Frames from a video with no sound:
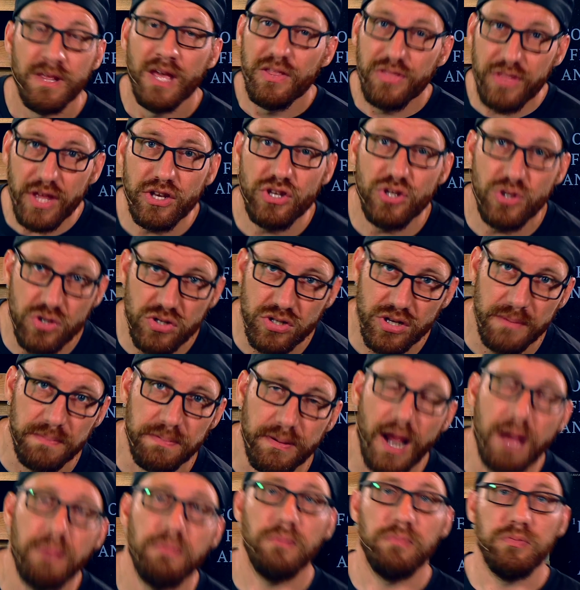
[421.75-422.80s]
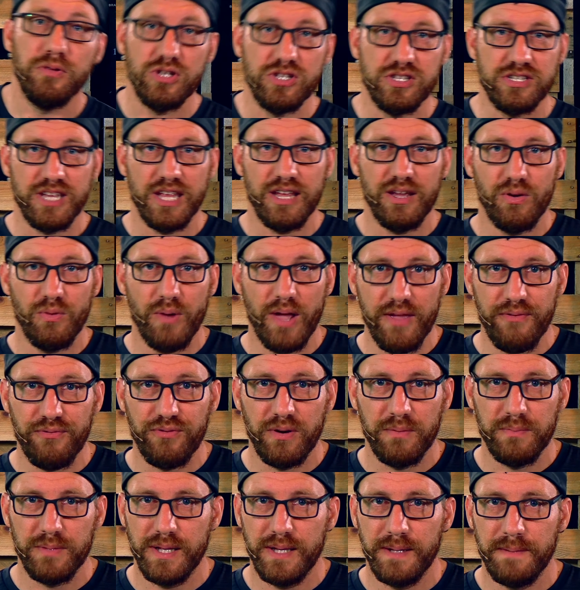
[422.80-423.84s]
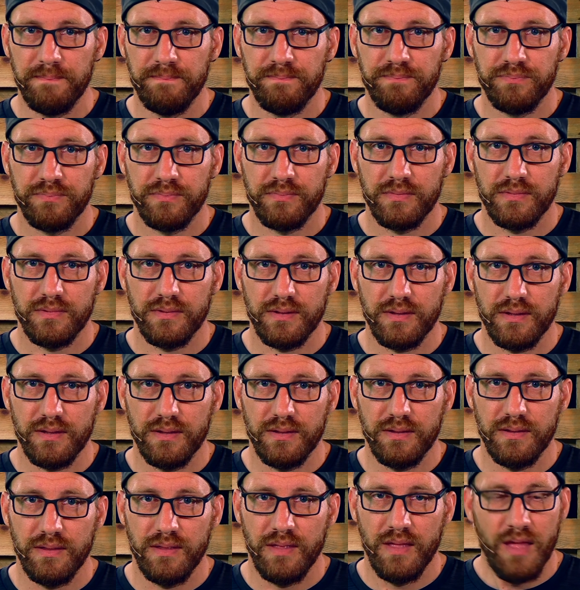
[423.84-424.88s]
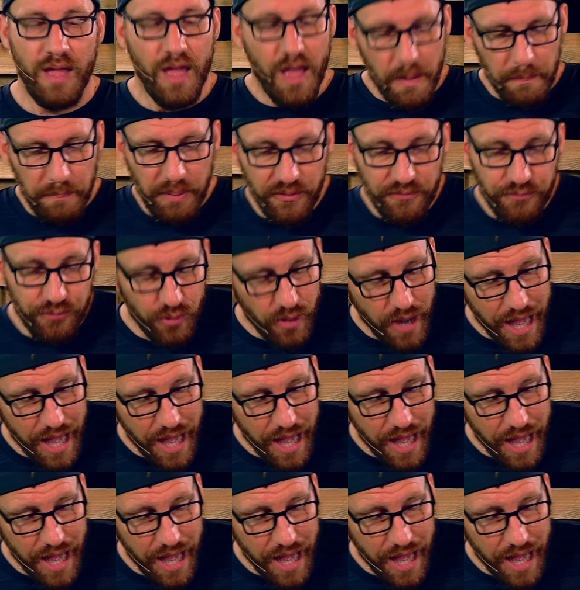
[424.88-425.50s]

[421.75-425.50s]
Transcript: then you should probably stay away from it. But for